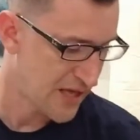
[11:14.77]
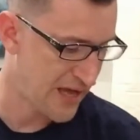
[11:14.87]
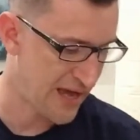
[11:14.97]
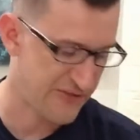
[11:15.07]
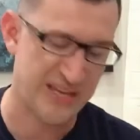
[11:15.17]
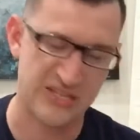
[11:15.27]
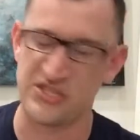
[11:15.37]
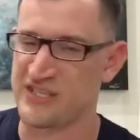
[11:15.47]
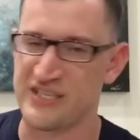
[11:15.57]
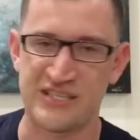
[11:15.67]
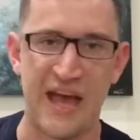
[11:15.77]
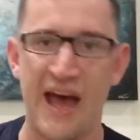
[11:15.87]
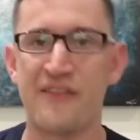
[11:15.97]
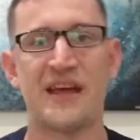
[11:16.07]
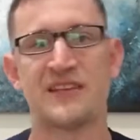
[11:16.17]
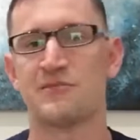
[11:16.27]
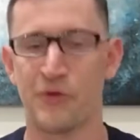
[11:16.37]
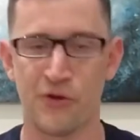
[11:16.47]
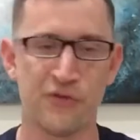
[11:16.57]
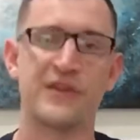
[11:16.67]
I think it's just this guy that has a
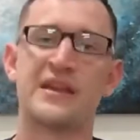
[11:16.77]
booth,